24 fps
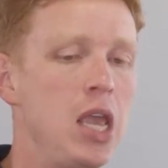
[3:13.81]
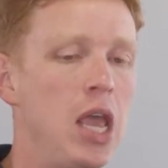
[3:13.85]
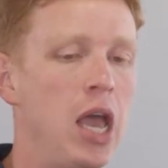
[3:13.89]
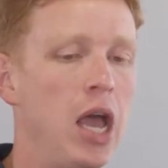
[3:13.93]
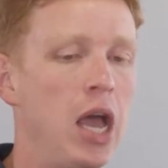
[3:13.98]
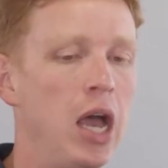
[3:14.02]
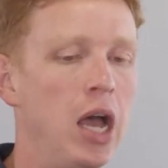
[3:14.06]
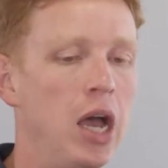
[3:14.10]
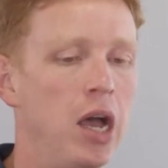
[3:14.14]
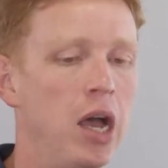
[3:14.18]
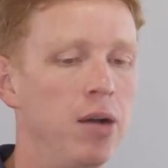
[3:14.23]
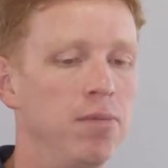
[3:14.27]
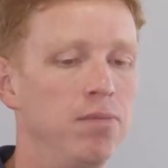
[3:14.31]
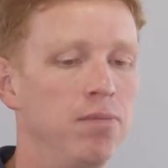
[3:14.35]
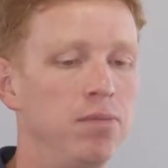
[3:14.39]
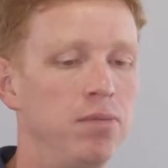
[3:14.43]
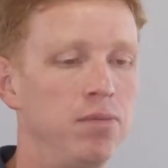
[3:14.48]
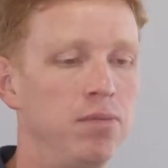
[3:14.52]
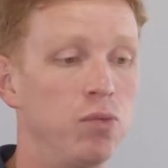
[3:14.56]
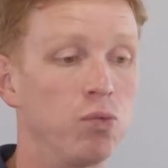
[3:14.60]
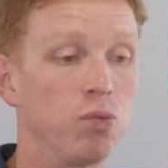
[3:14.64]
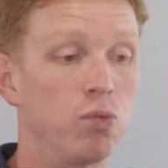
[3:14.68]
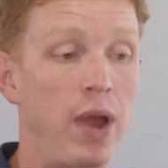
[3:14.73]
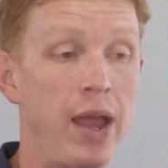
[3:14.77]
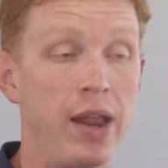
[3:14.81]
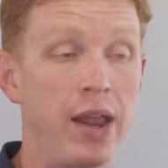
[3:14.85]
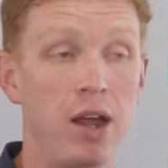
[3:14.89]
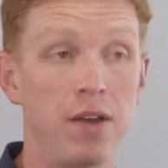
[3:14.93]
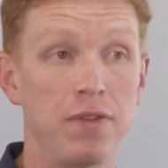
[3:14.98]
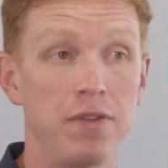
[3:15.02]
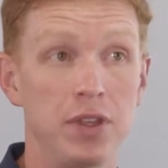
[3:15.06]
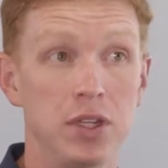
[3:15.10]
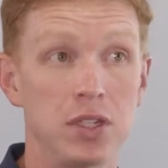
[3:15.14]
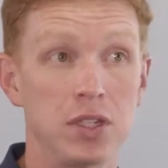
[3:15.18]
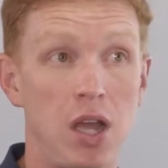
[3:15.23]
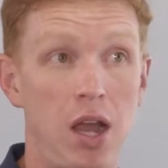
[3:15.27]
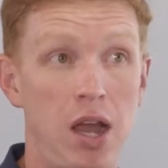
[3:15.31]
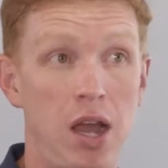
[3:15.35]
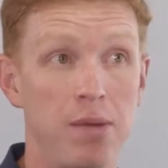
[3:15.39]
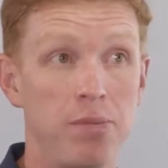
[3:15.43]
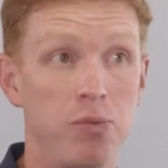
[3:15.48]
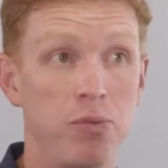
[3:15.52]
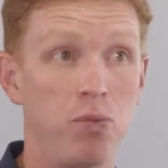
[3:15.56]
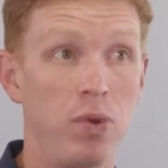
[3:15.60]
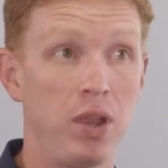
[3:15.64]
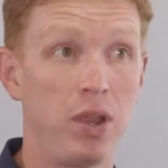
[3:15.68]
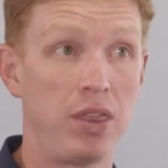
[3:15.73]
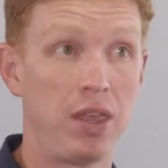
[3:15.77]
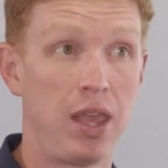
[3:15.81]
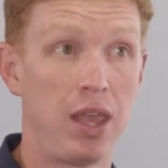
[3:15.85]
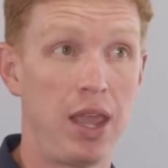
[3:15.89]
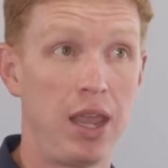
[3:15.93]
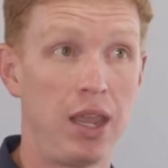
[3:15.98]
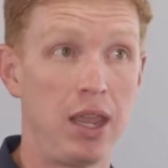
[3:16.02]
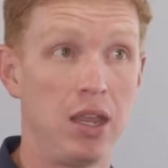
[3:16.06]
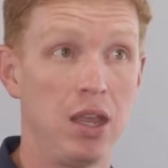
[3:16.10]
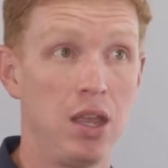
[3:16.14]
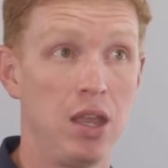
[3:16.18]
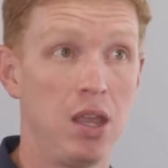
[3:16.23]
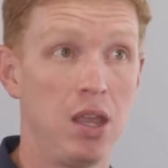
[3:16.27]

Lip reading: Right off the top, with a